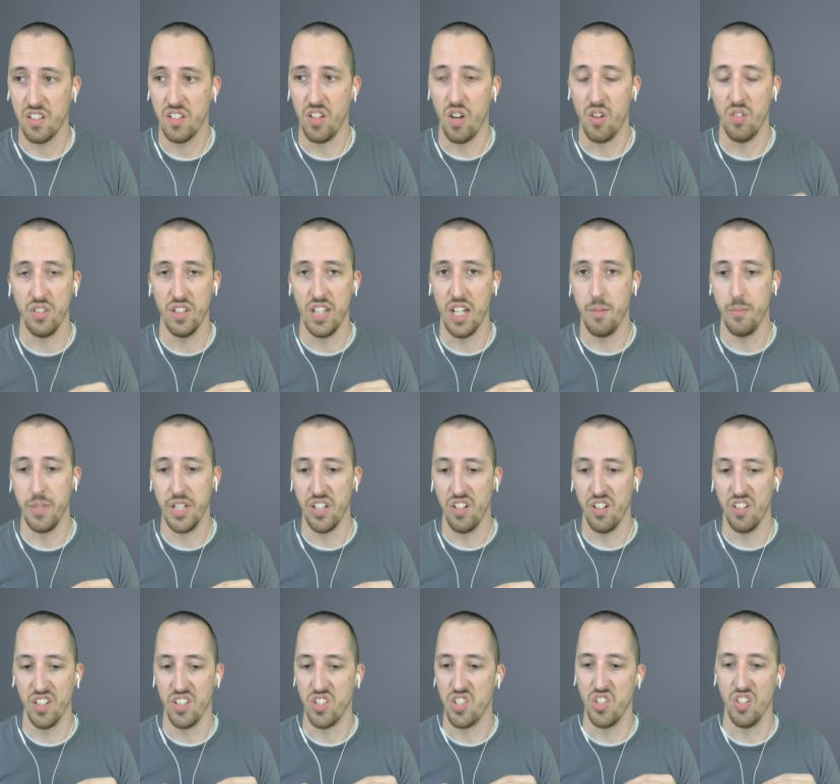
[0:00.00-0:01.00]
don't let me
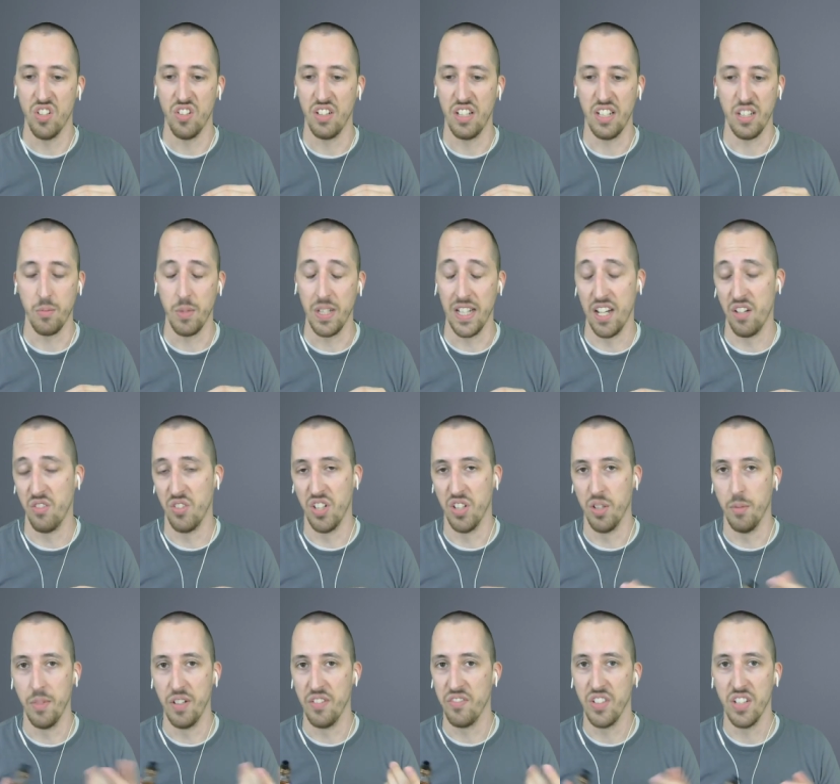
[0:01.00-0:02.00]
know that you don't like me. That would
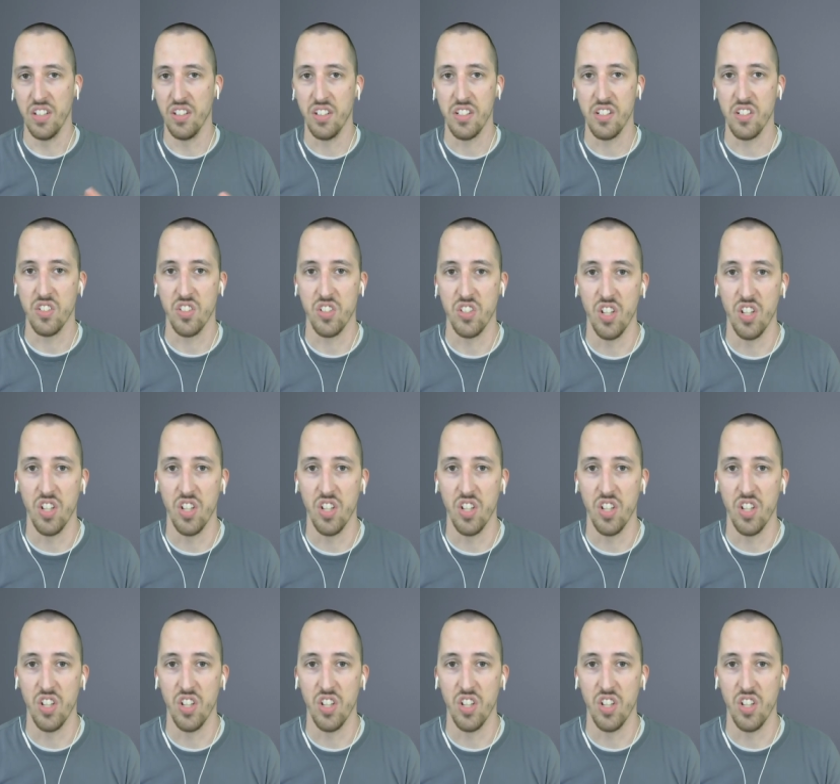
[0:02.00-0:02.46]
hurt my feelings.